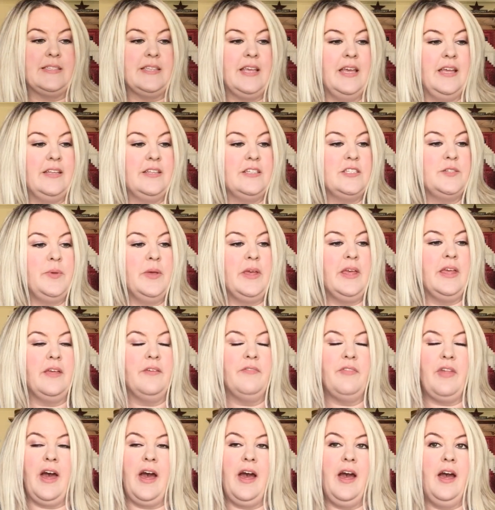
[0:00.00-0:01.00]
And speaking of
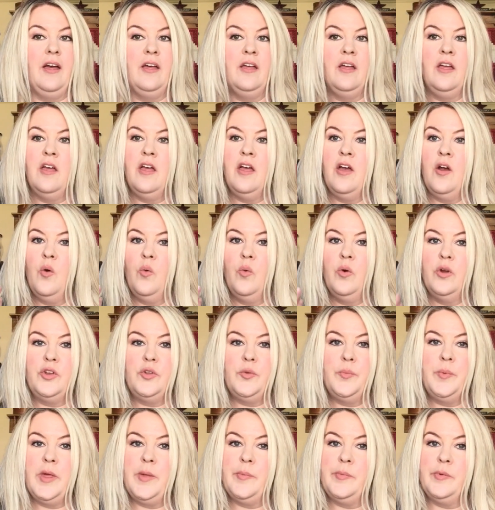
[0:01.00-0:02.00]
that, what do
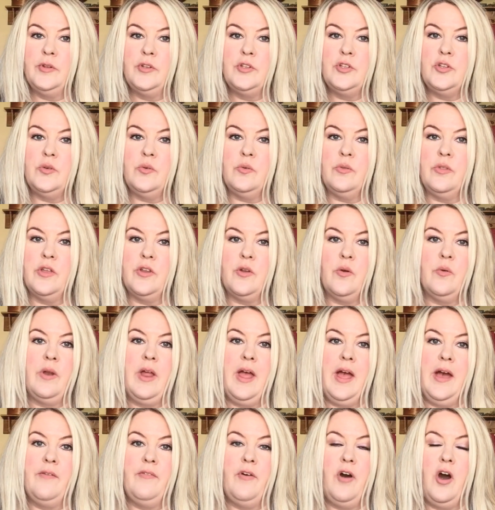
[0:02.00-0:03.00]
people do that don't
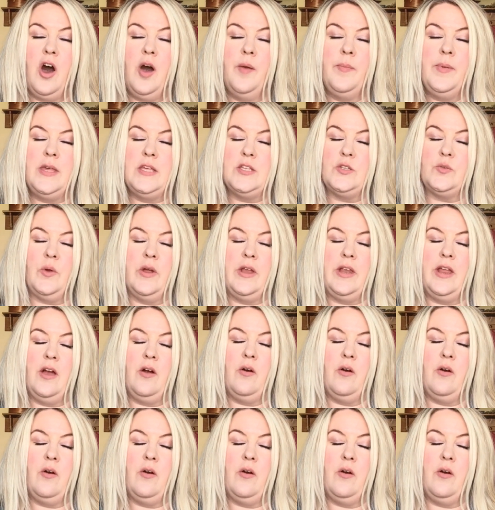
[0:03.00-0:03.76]
have hobbies right now?